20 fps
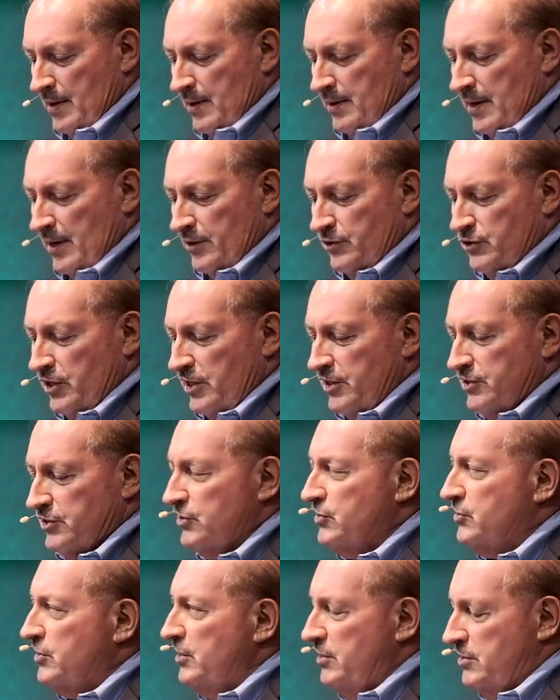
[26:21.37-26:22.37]
Now Jesus
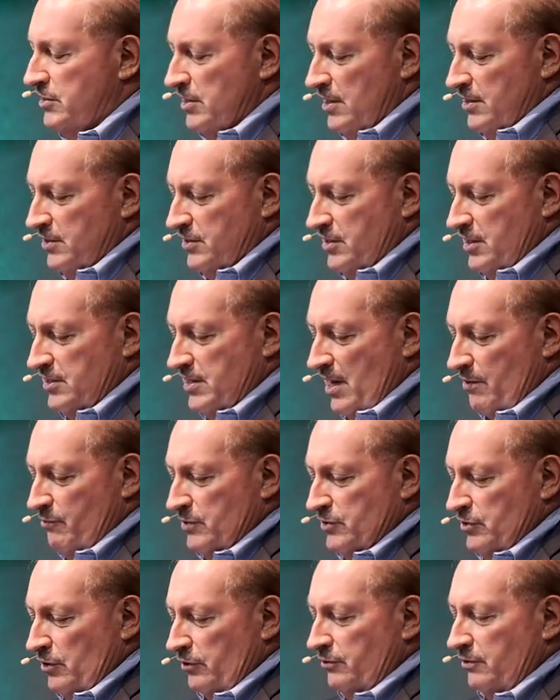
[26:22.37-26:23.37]
sees that
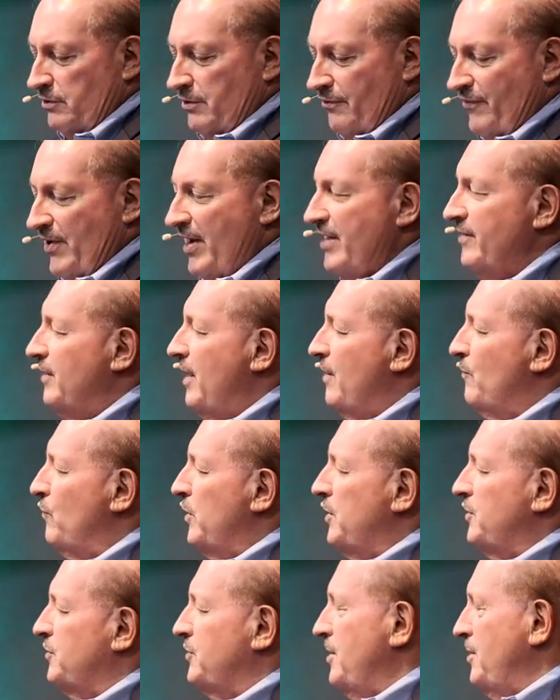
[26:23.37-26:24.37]
result of their faith, and what
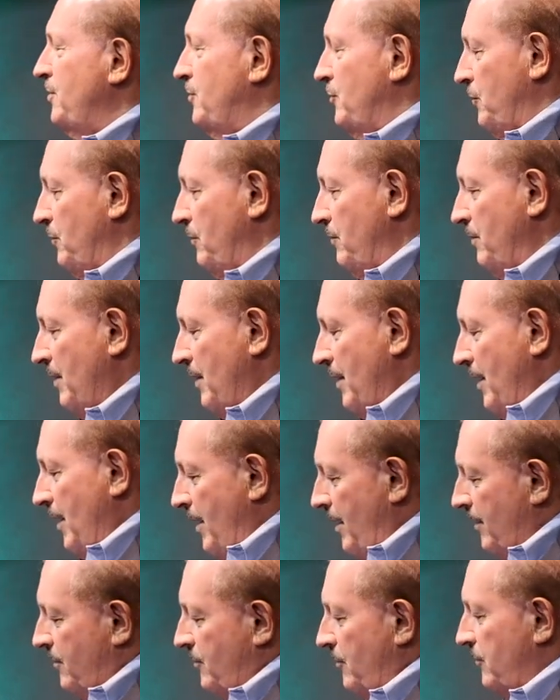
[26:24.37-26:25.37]
does he do?
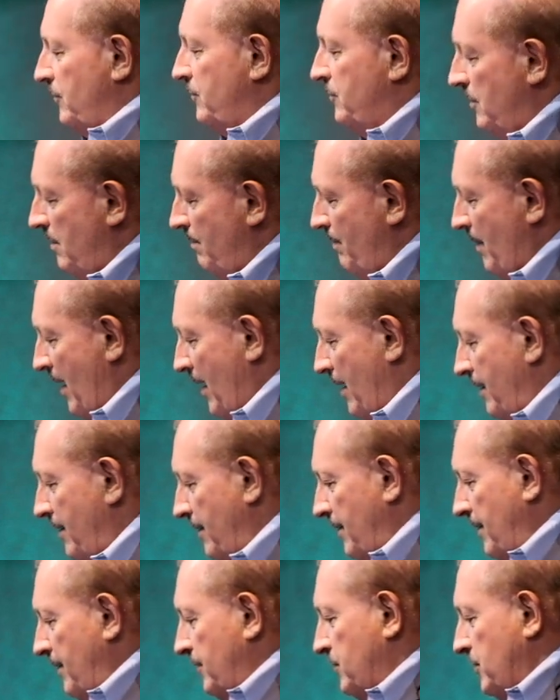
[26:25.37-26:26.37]
He turns to the man
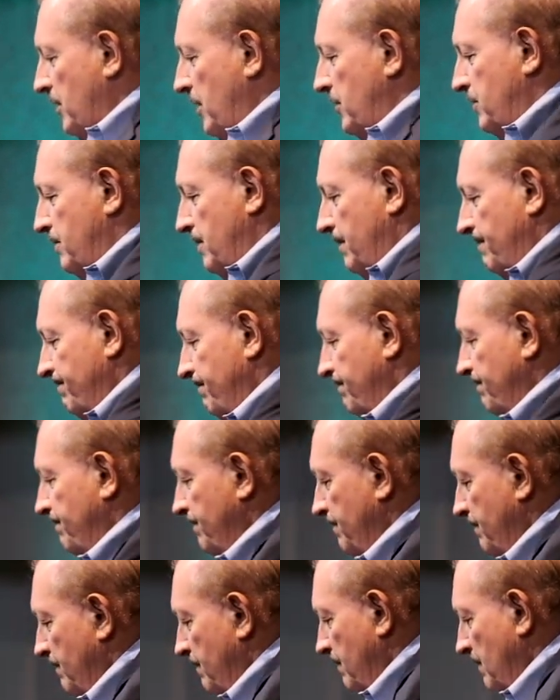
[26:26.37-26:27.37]
and says,
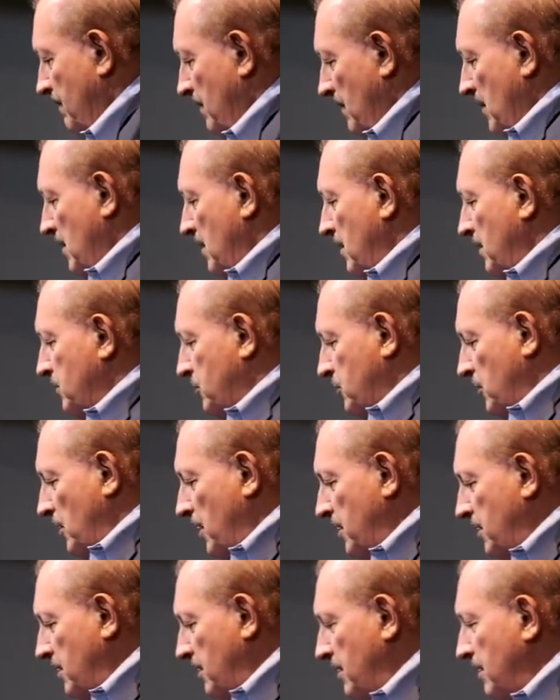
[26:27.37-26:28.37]

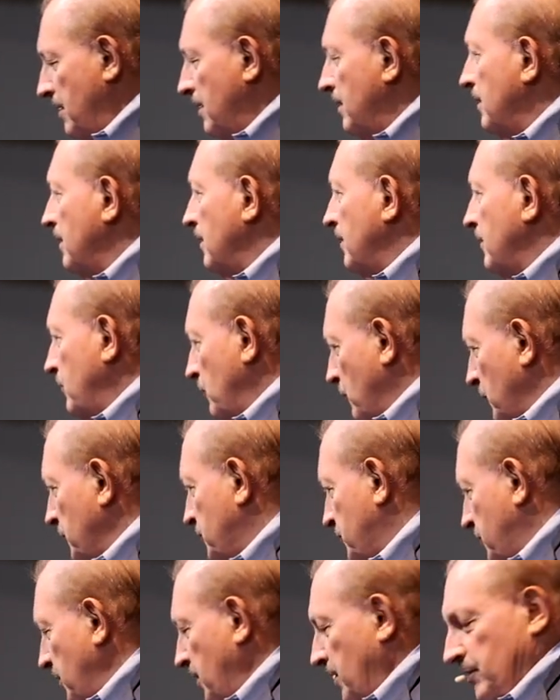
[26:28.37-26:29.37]
son, your
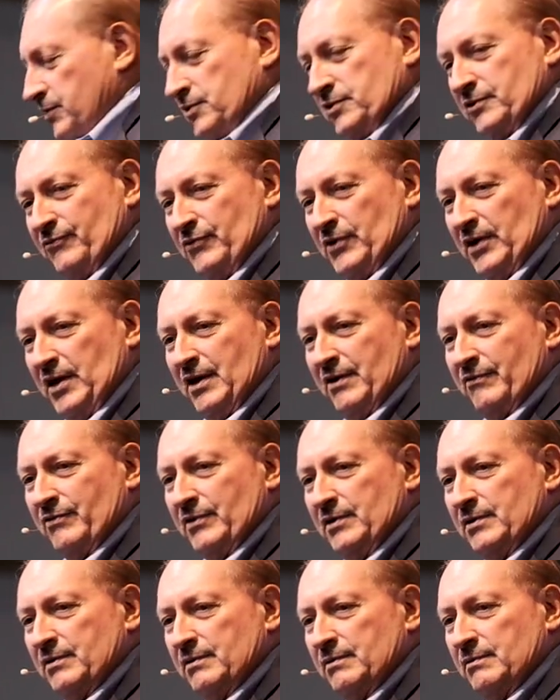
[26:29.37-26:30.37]
sins are forgiven.
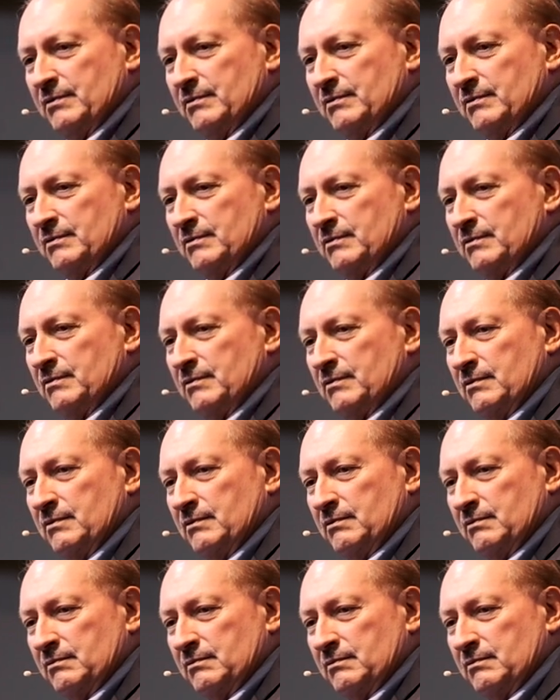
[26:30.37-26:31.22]
Amen.